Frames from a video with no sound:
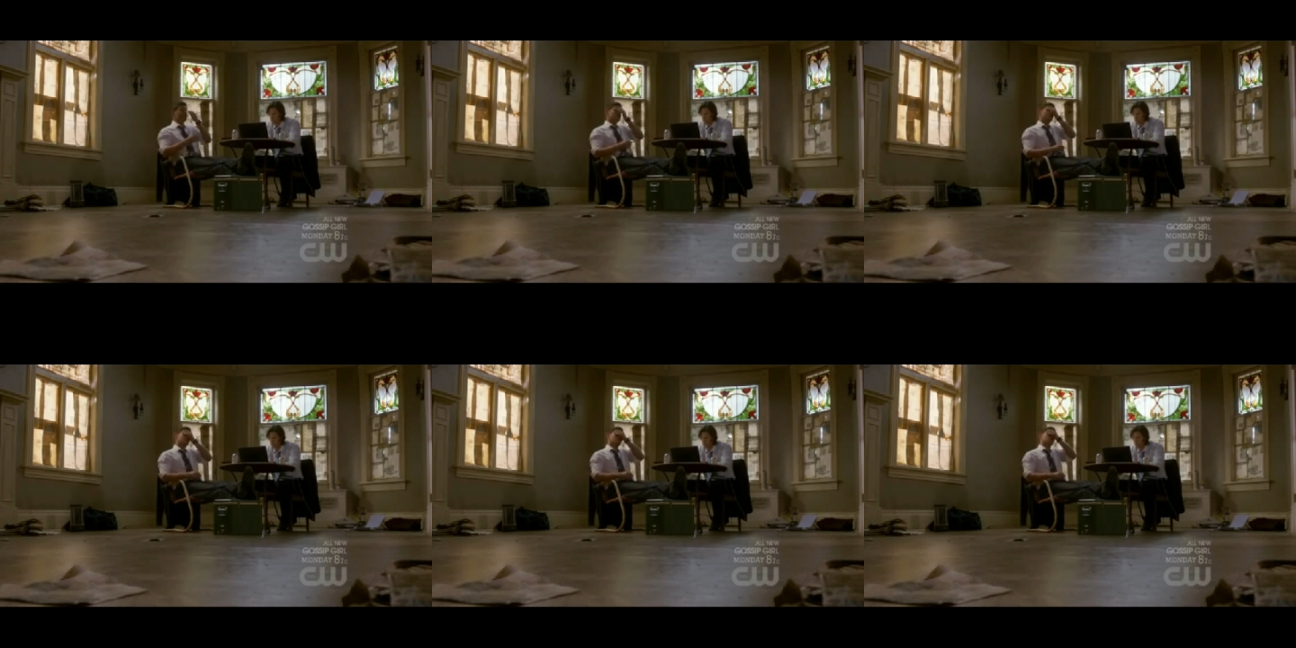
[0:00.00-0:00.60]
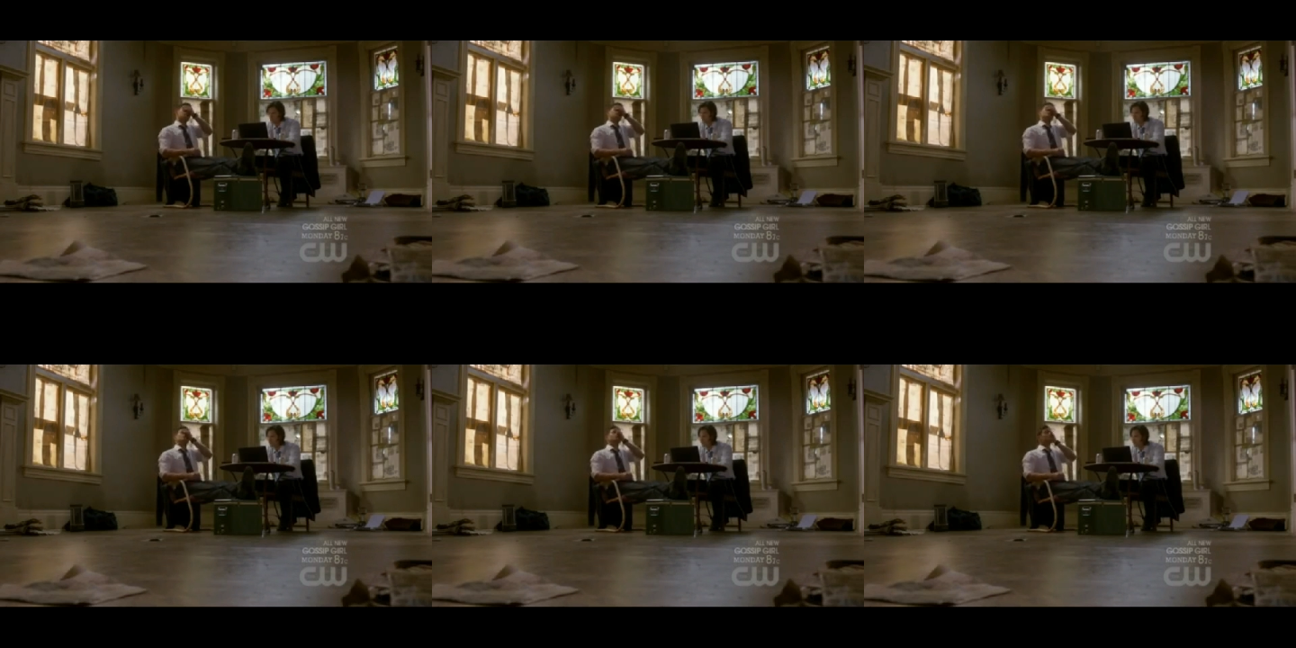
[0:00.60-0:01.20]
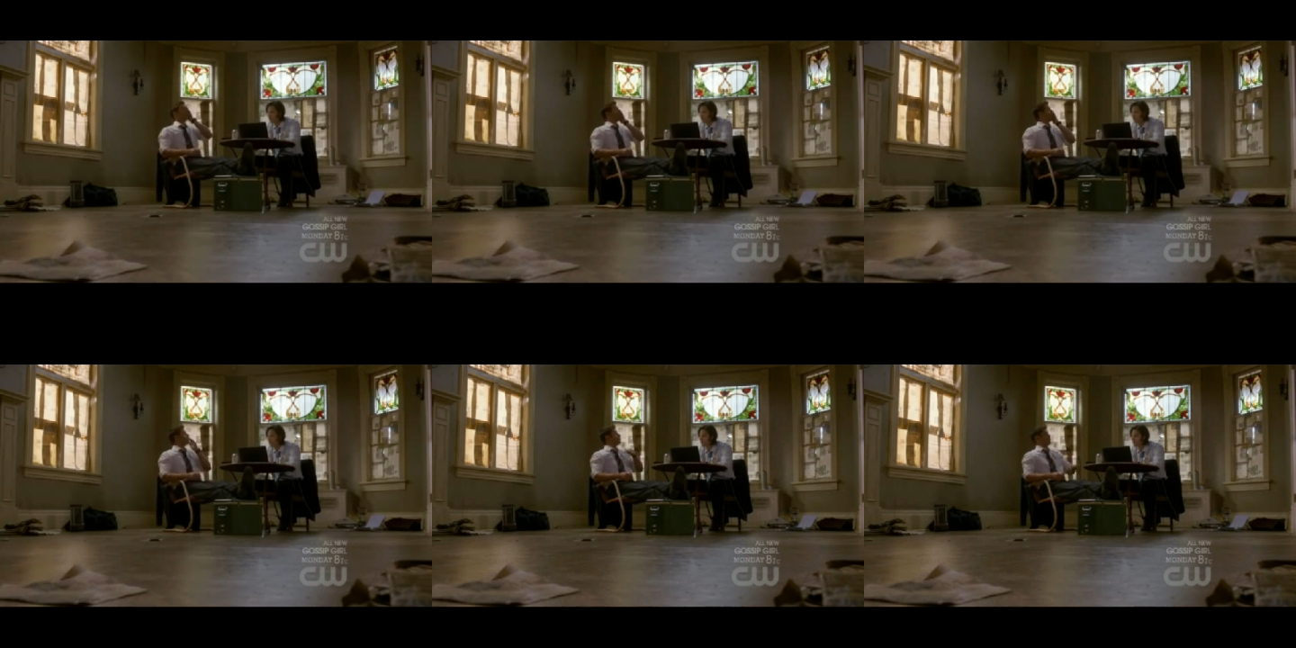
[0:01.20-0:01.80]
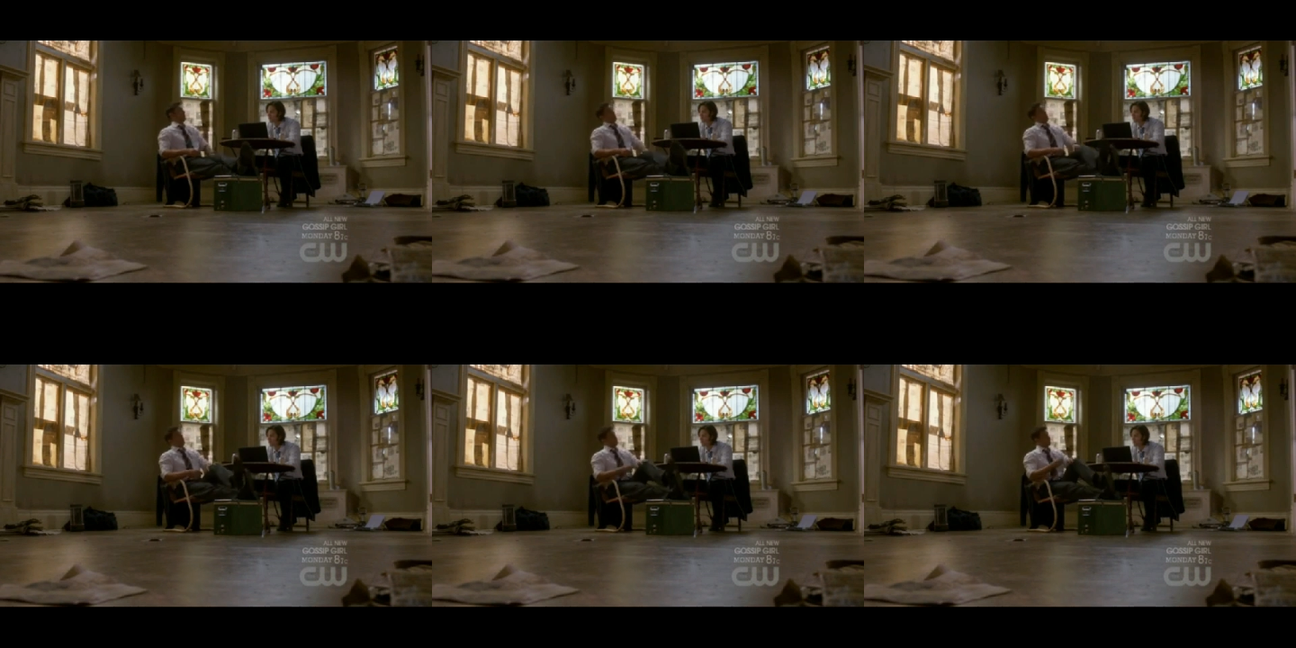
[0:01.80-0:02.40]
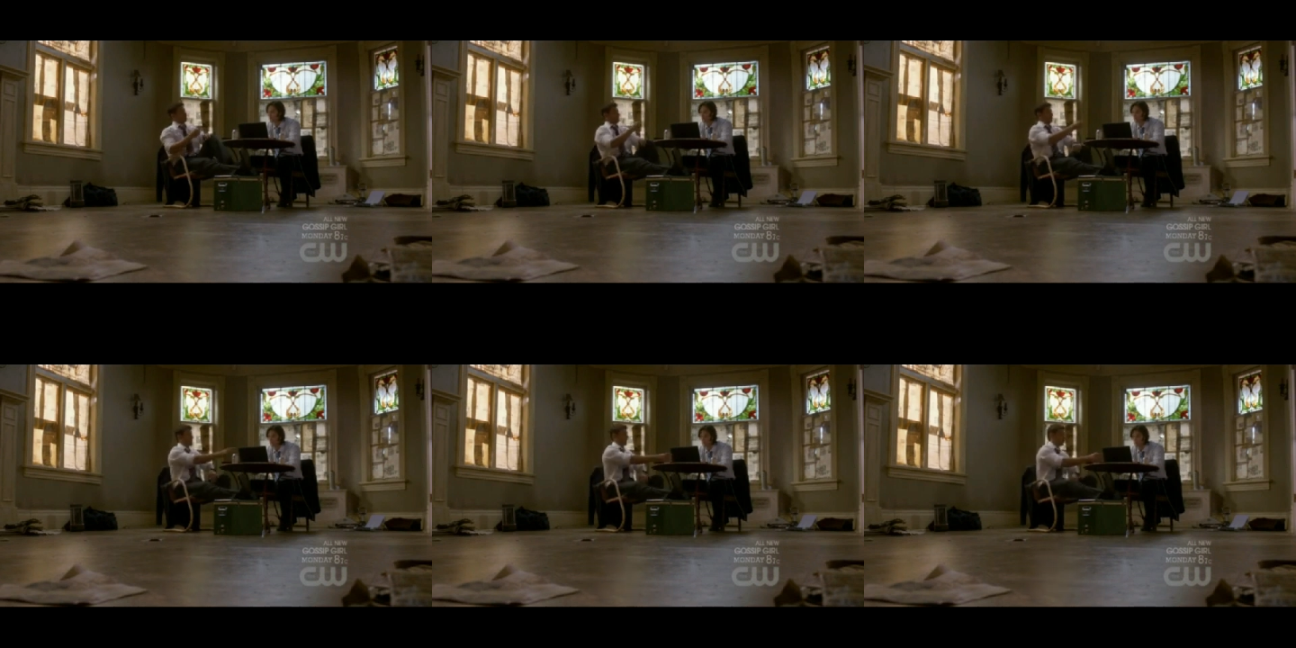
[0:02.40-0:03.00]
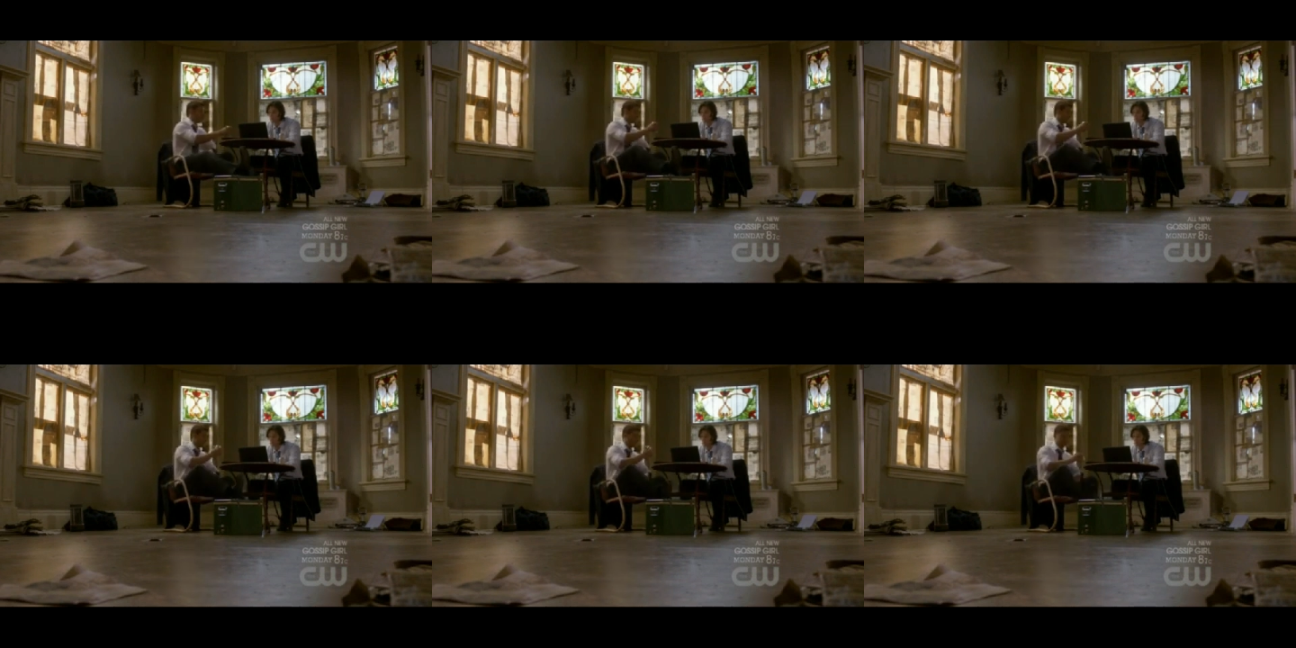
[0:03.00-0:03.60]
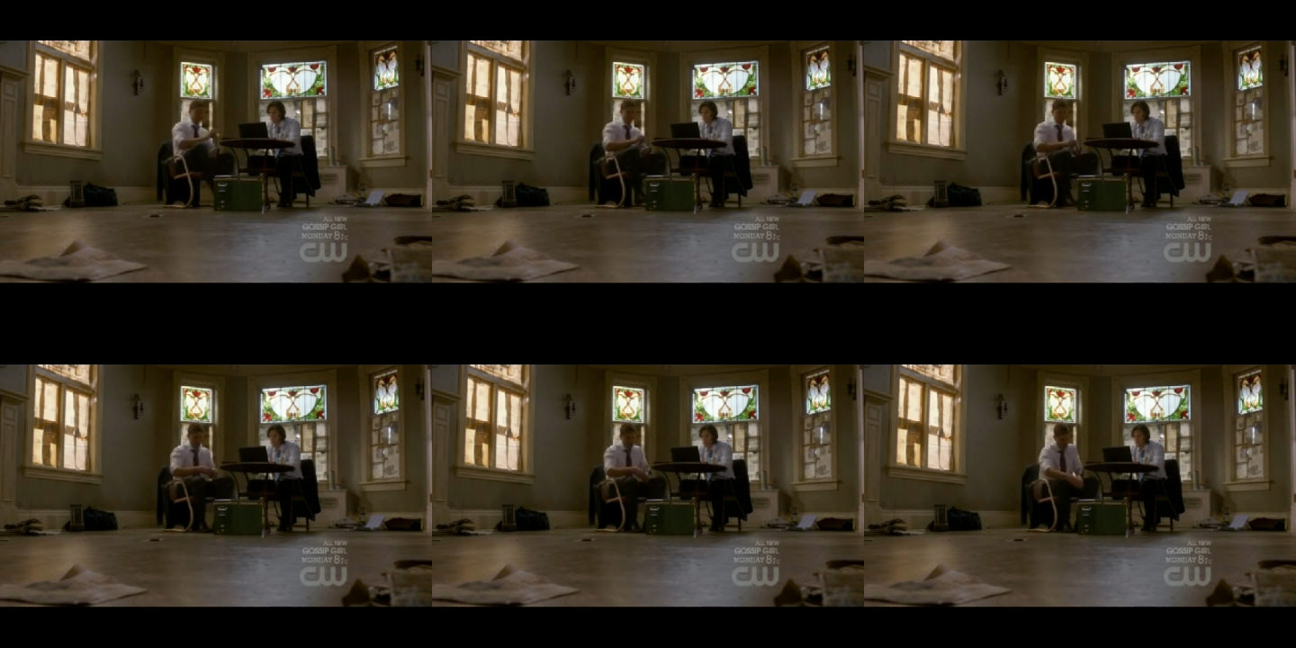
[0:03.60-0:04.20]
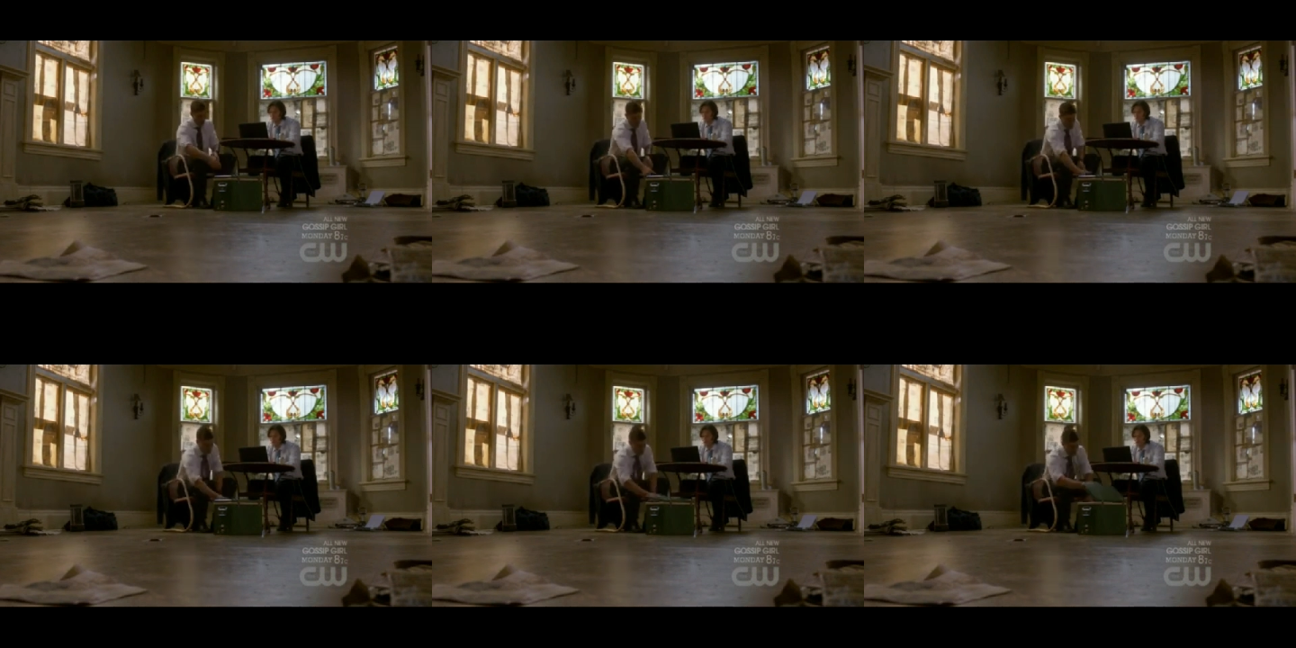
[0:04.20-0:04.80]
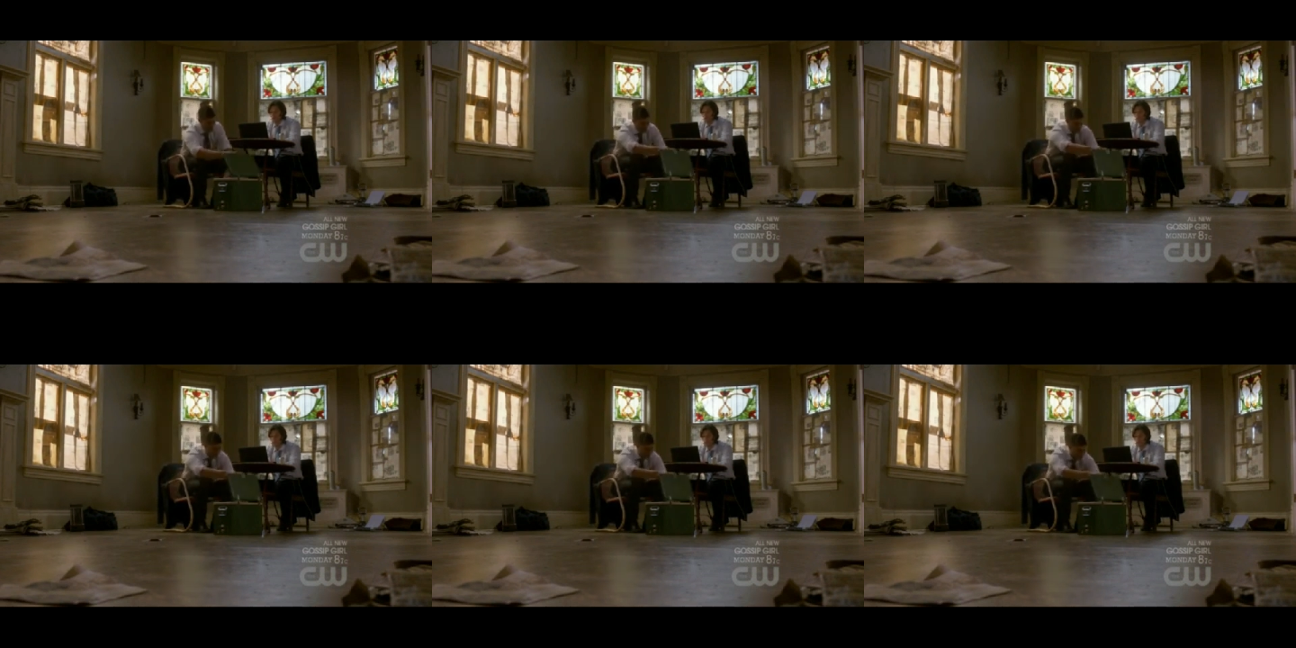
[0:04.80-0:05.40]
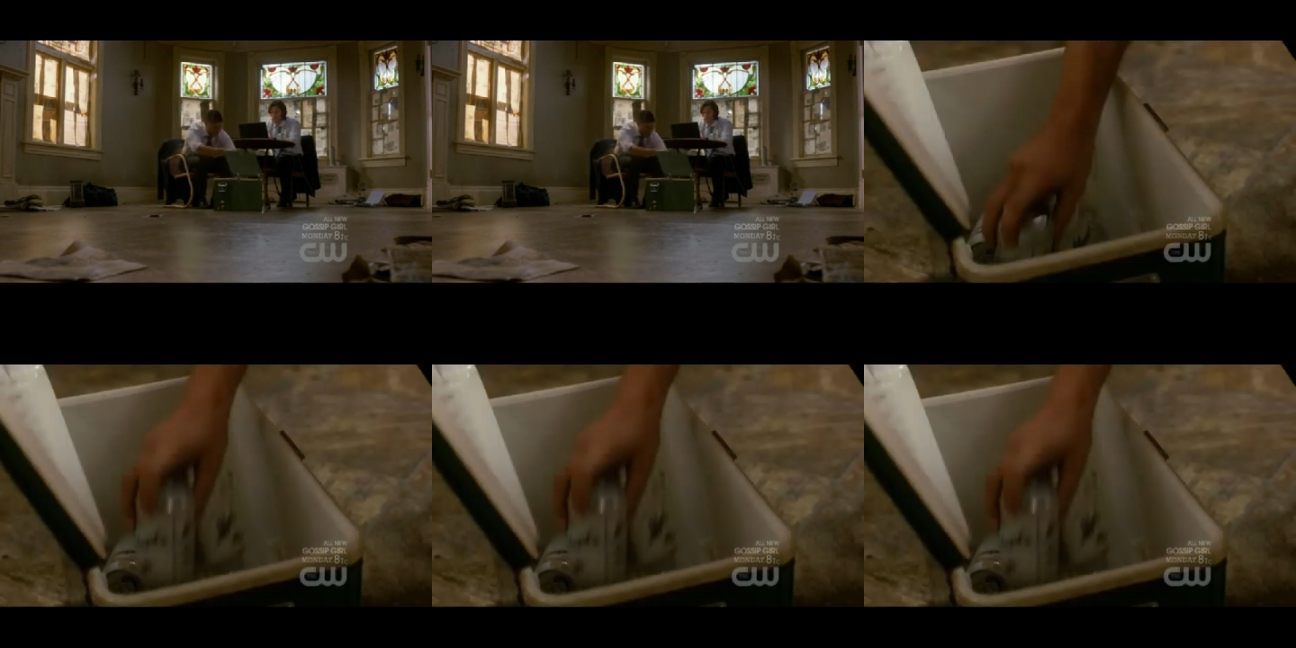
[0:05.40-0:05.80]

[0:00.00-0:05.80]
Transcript: (no speaker visible)